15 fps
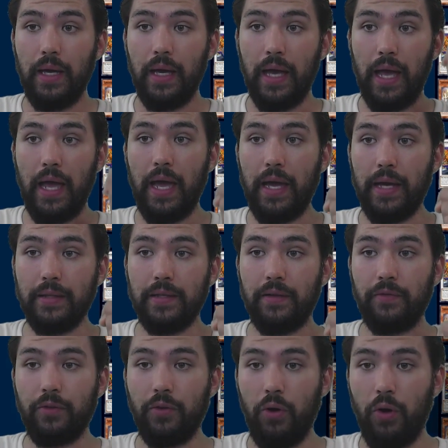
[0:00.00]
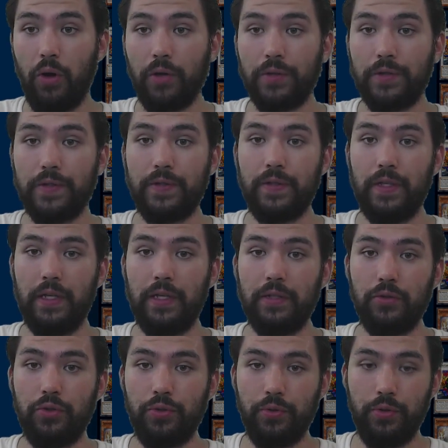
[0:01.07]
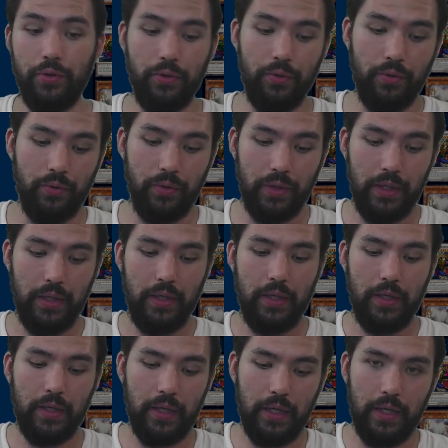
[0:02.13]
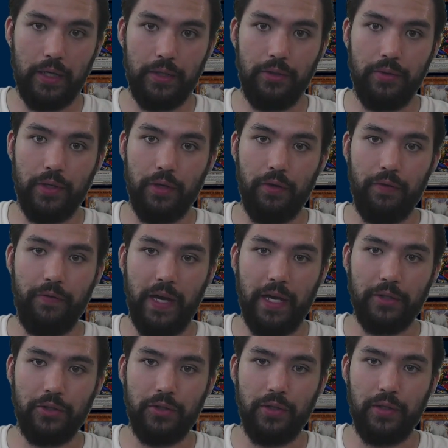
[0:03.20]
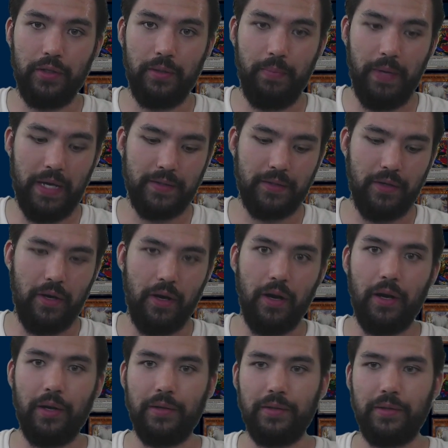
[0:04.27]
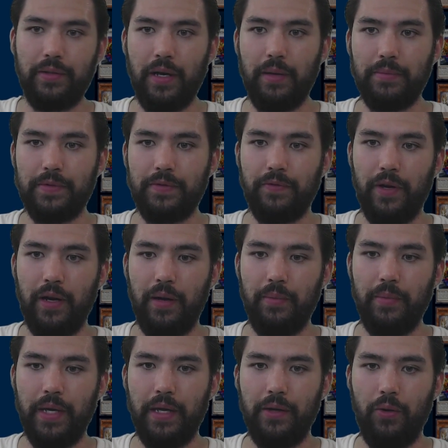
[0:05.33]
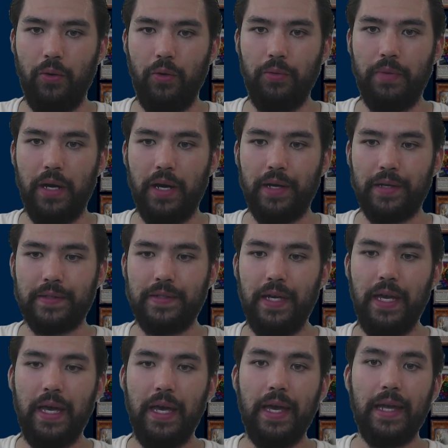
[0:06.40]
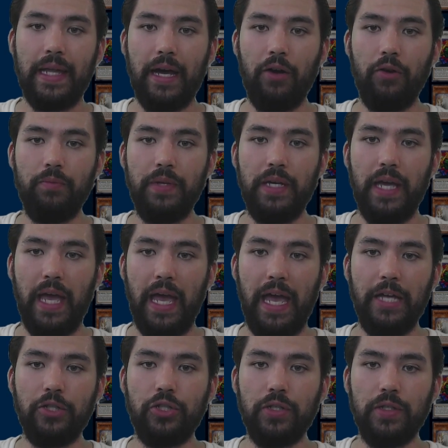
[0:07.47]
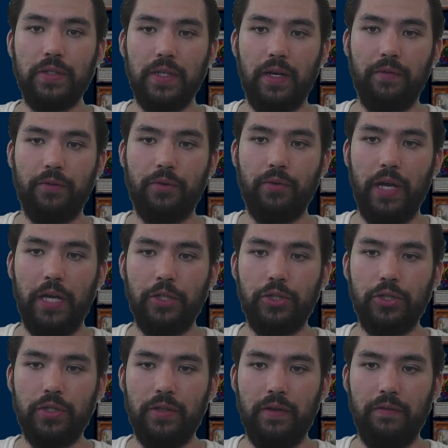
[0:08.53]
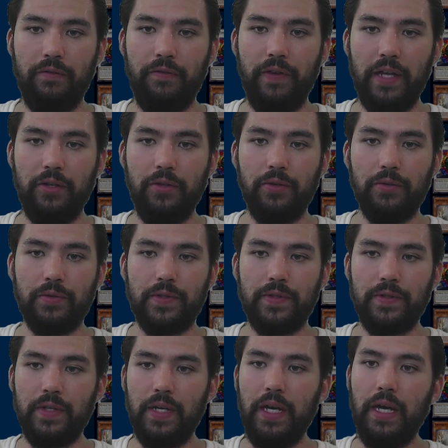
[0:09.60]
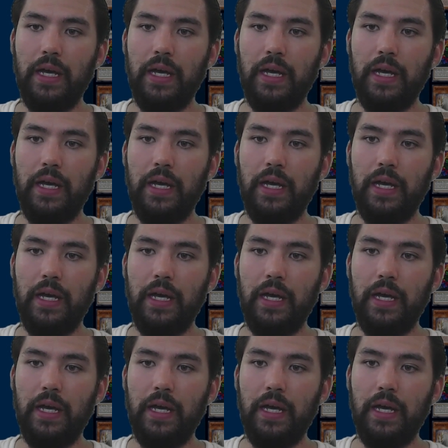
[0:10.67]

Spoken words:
And, of course, in true Yu-Gi-Oh! Fashion, the best card comes from an old box. And that would be Agent of Creation, Venus.